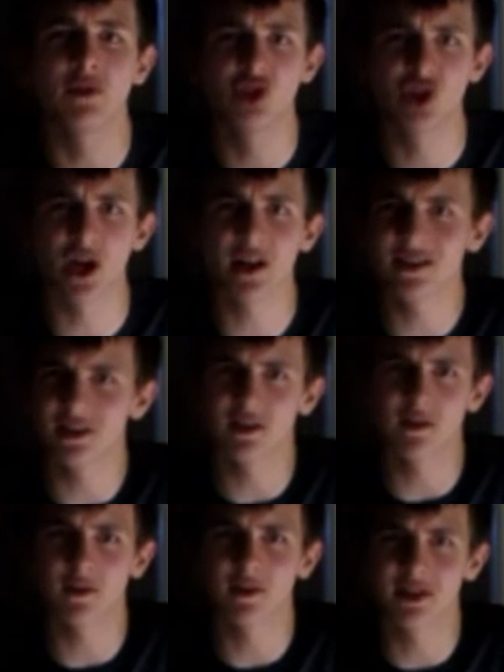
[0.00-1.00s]
Genesis
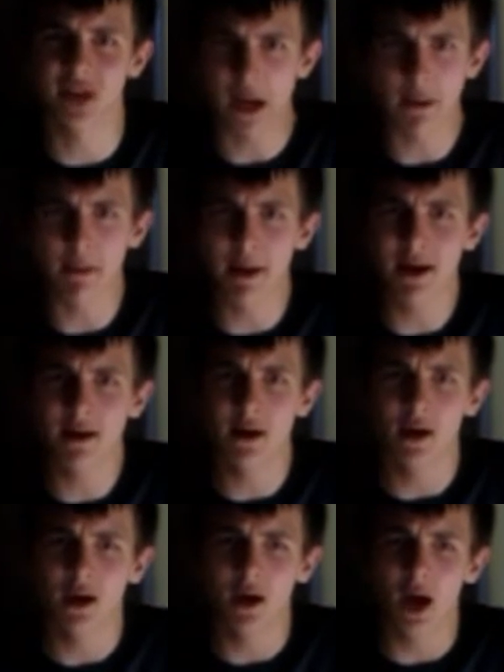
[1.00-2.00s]
of the Cybermen?
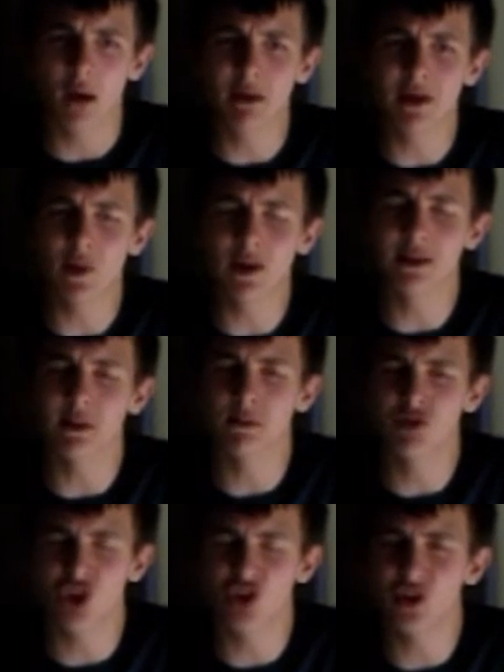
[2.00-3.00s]
I mean, when the
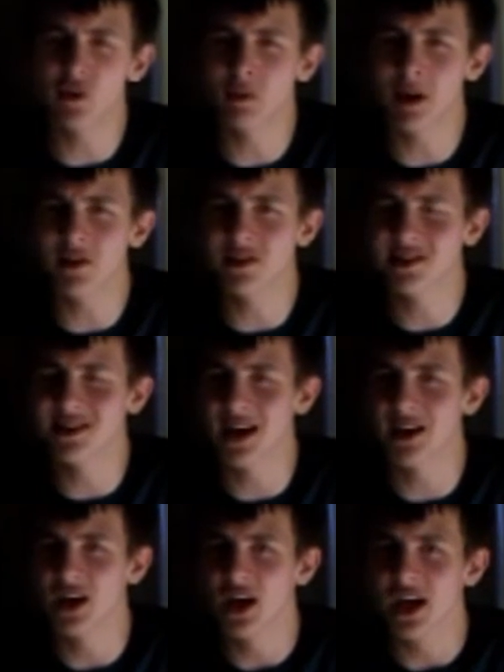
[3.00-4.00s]
Johnson's Master
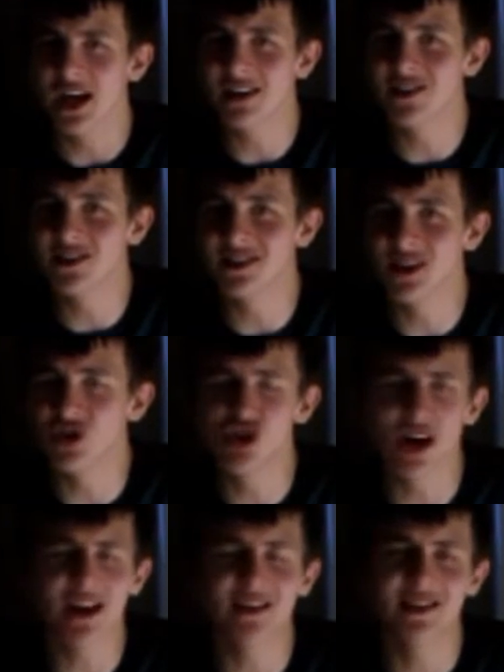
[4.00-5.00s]
said it's the
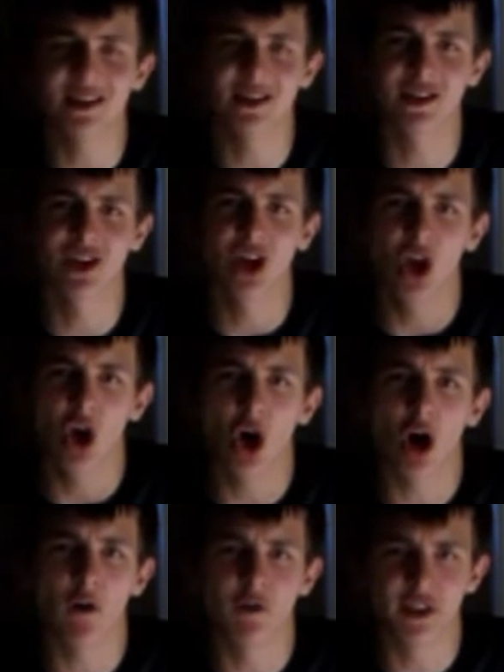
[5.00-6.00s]
Genesis
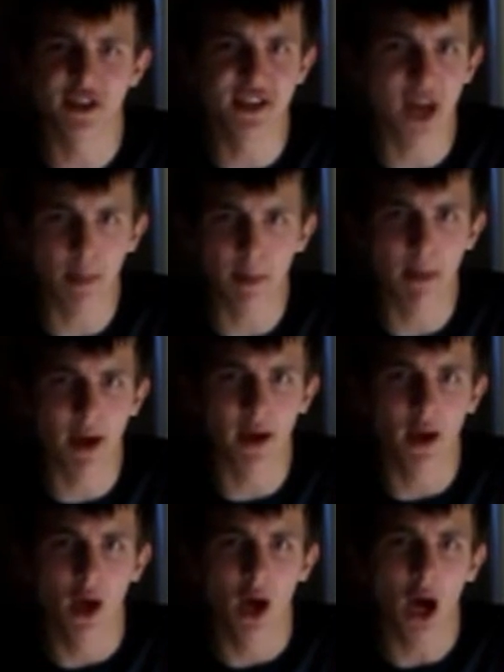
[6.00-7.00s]
of the Cybermen,
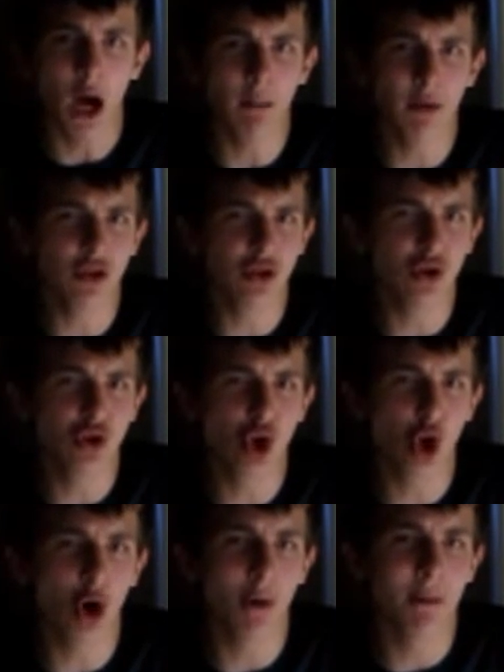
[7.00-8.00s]
I'm not too
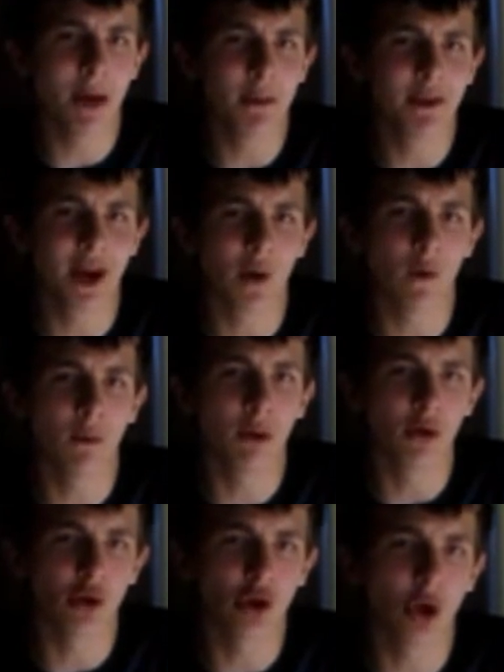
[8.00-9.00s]
sure maybe that will
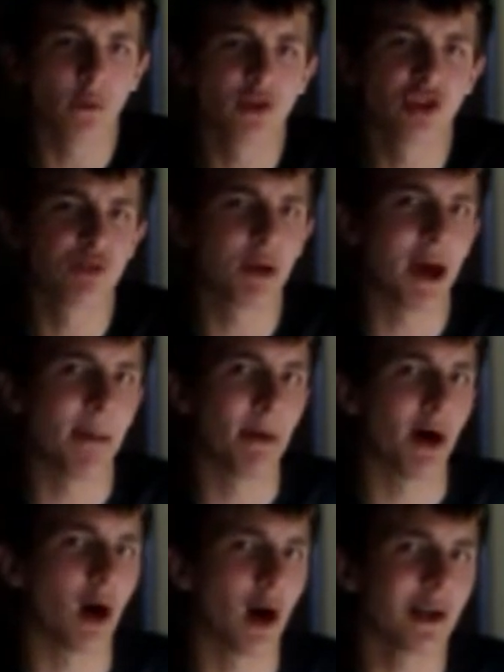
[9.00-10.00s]
muddle up to spare
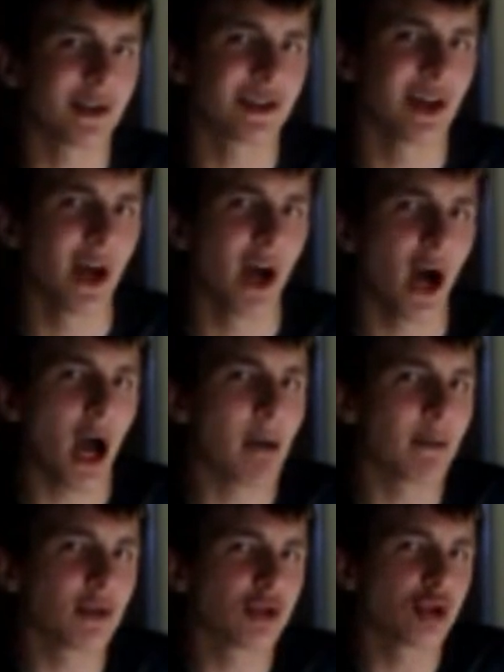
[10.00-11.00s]
parts.
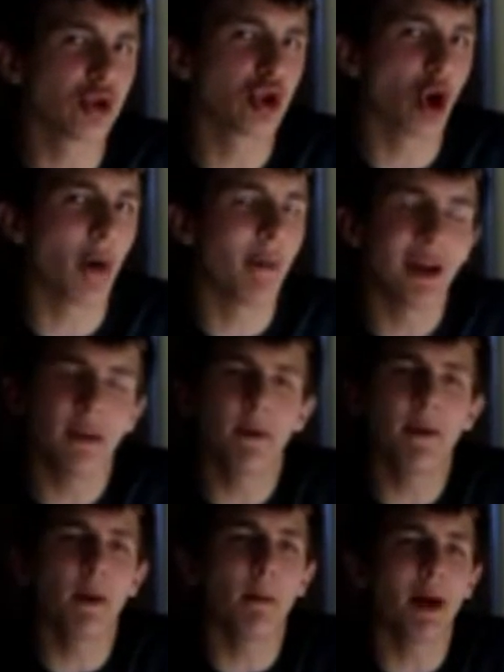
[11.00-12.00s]
I'm not too sure. Many
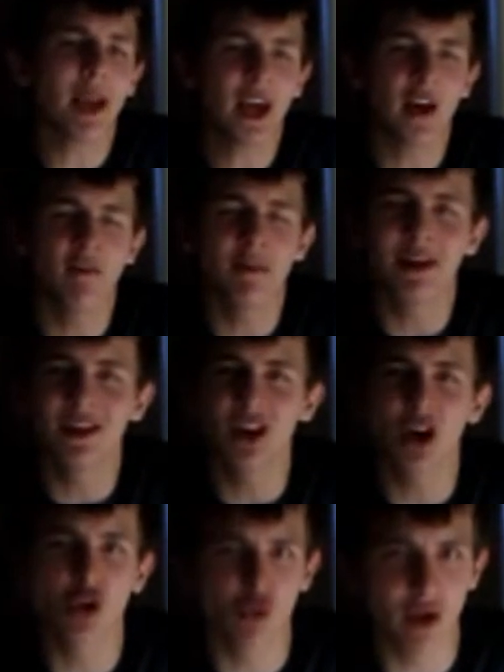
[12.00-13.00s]
people might have many
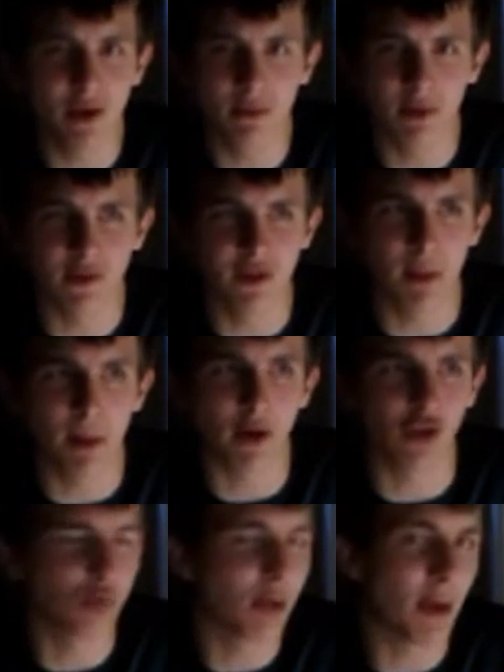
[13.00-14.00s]
agreements
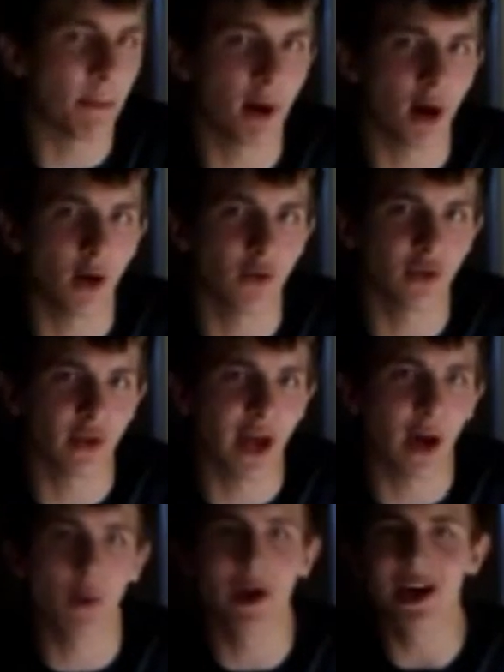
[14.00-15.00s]
about spare parts and
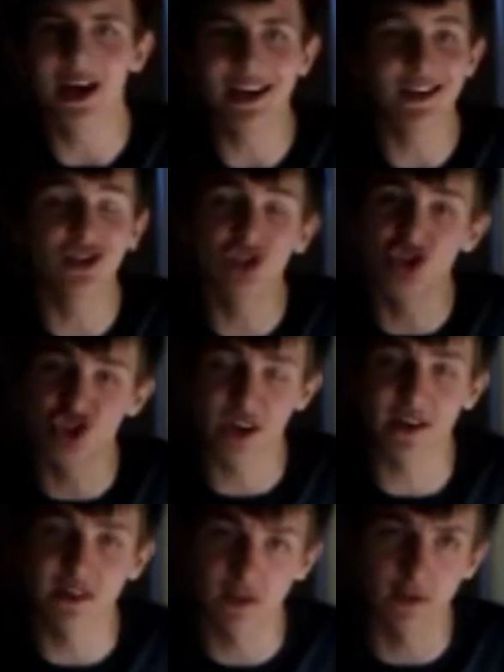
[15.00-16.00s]
how it's the
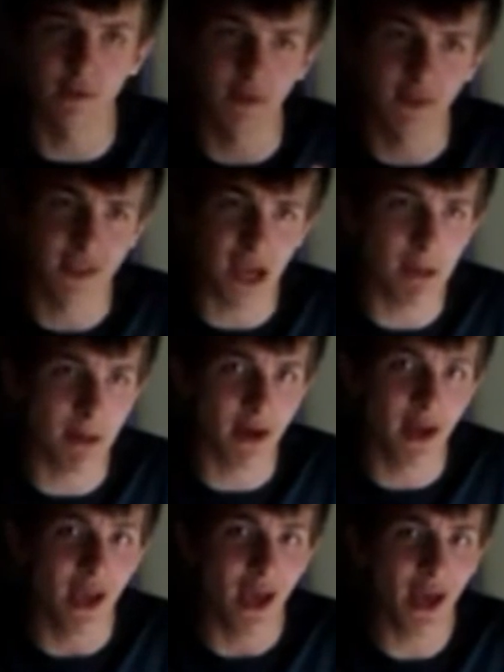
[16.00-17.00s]
genesis of the Cybermen.
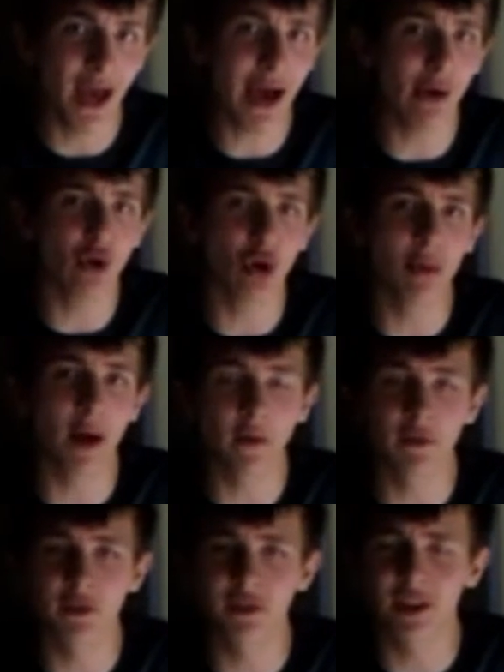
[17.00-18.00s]
And how come
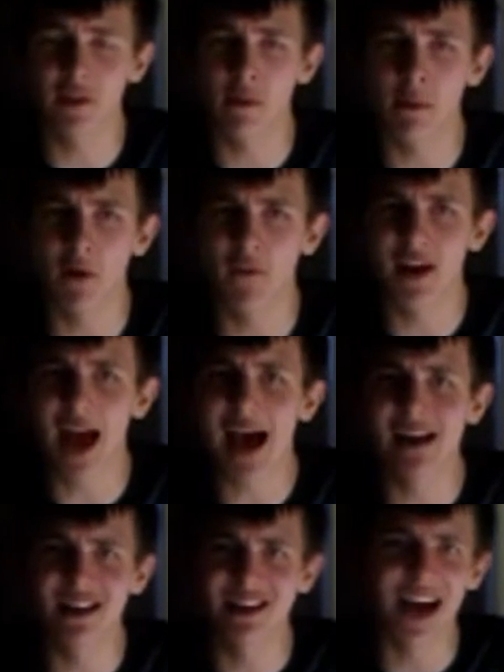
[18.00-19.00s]
has Stephen Moffat
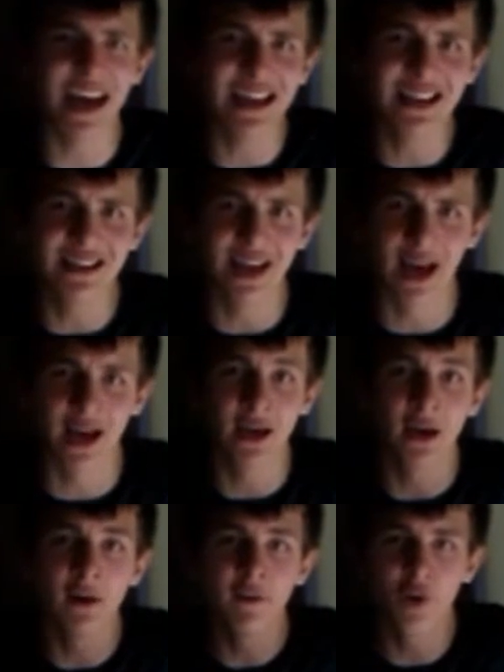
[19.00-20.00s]
added that in there
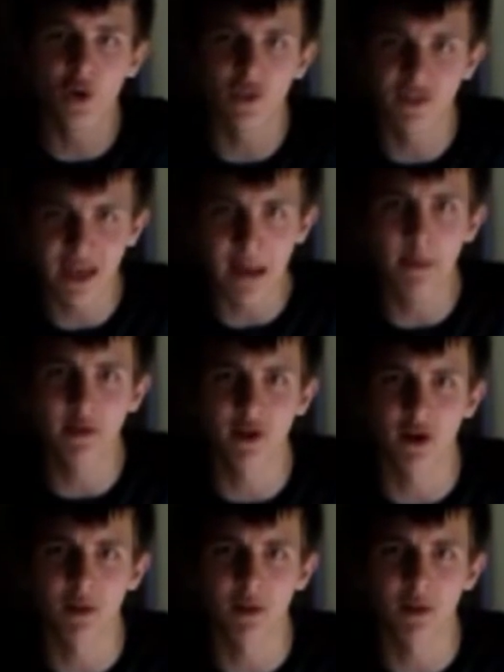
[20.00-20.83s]
for this episode?